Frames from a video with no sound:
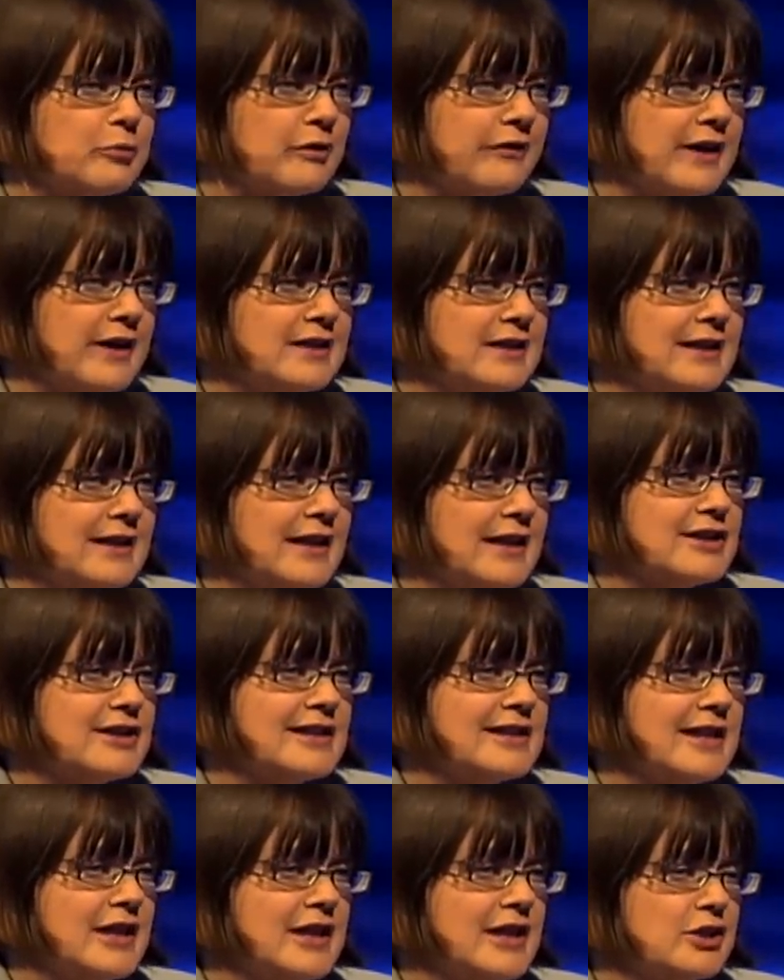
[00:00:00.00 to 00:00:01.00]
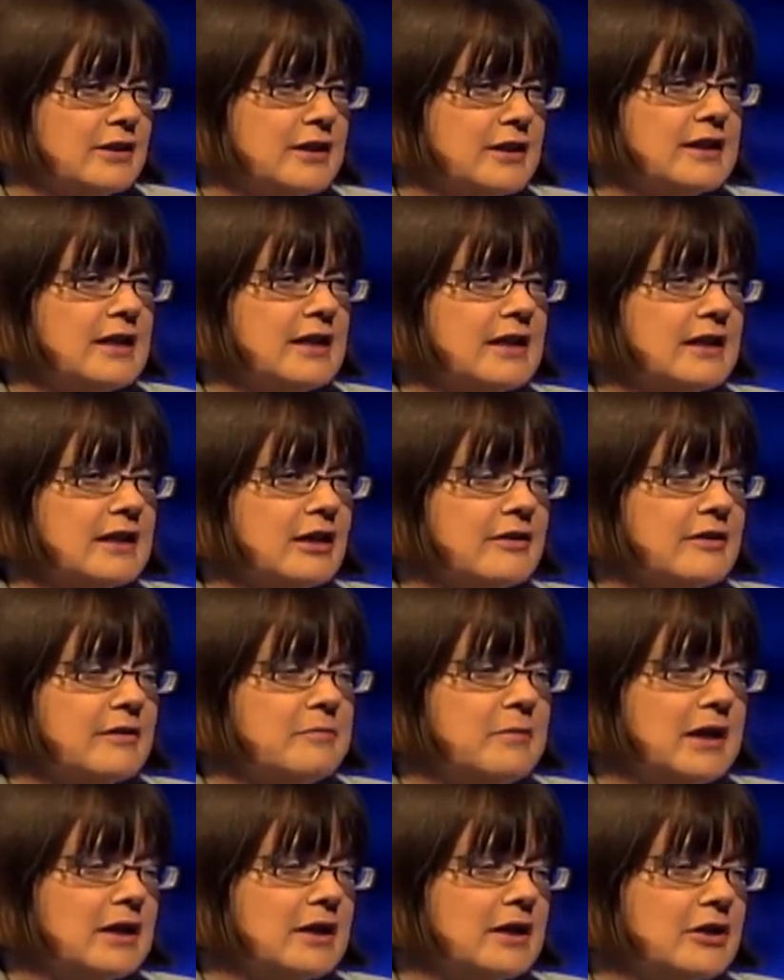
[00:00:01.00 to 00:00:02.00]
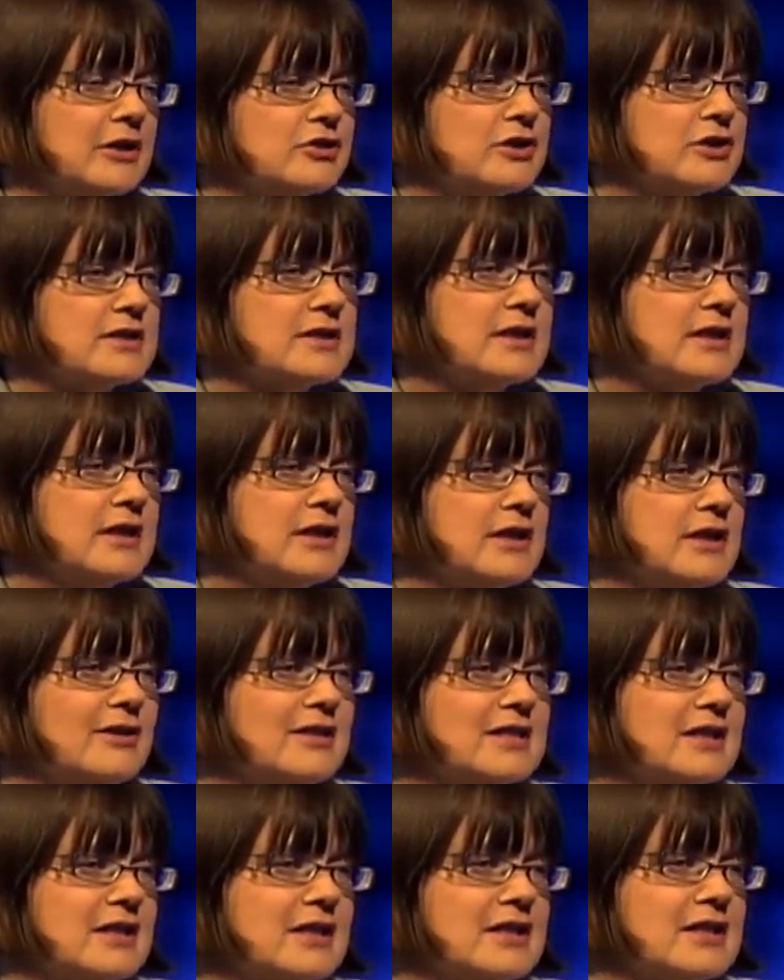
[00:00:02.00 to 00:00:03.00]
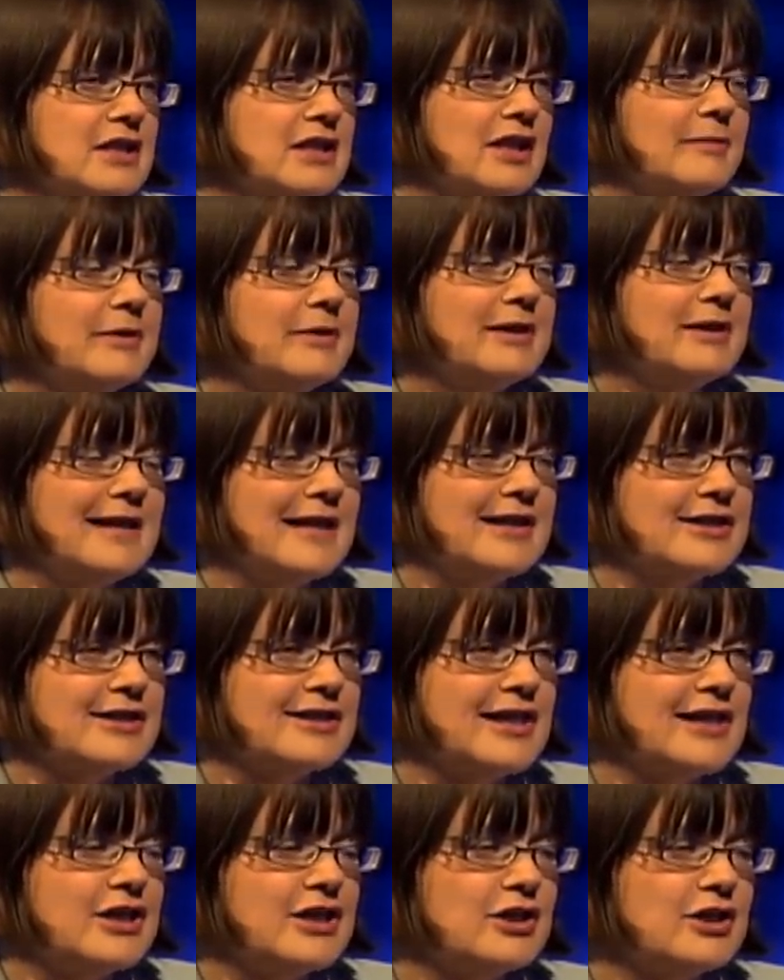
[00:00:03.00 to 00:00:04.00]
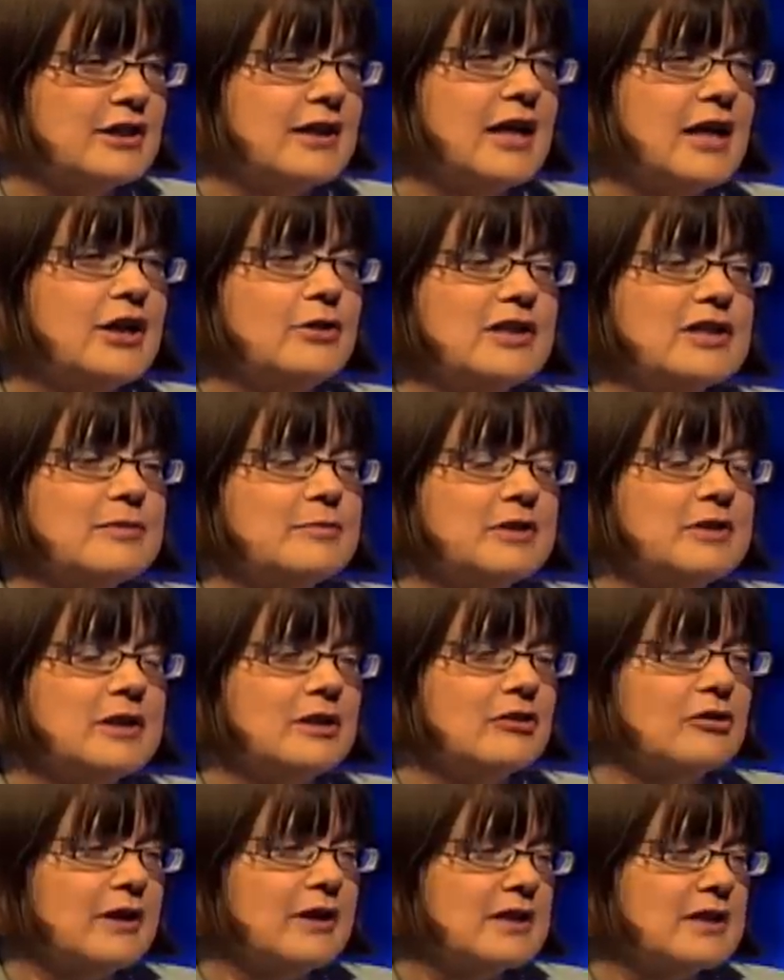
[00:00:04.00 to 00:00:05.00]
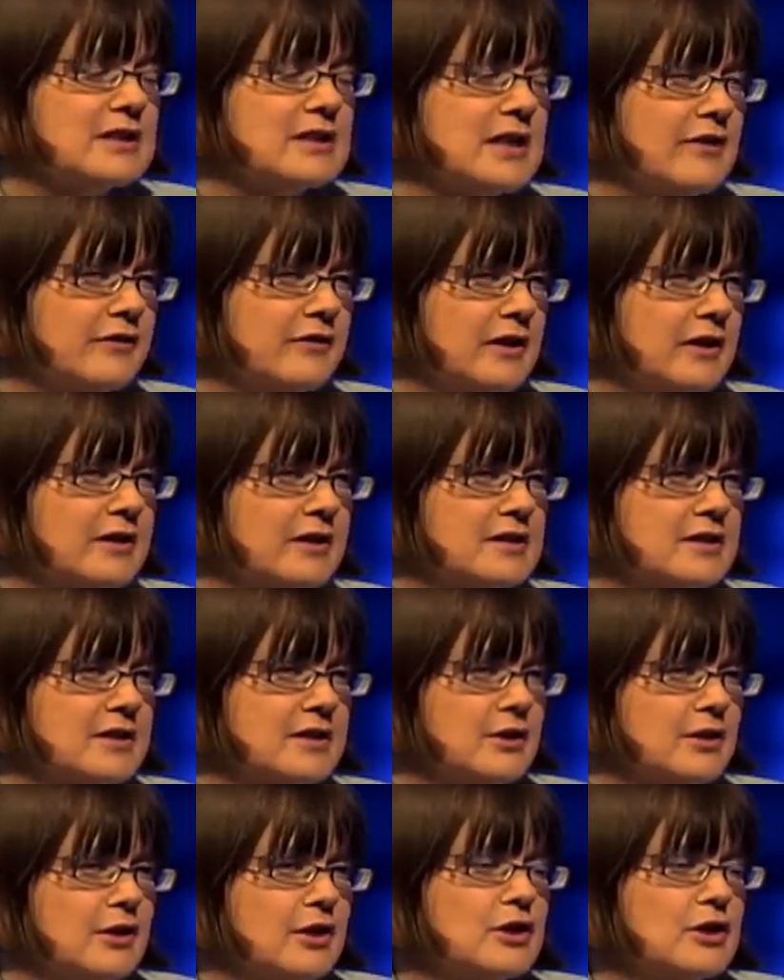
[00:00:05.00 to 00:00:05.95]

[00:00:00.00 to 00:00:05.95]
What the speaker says: providing legislation, I think in many countries there is a concern about the legislation. Can you actually put in the correct safeguards?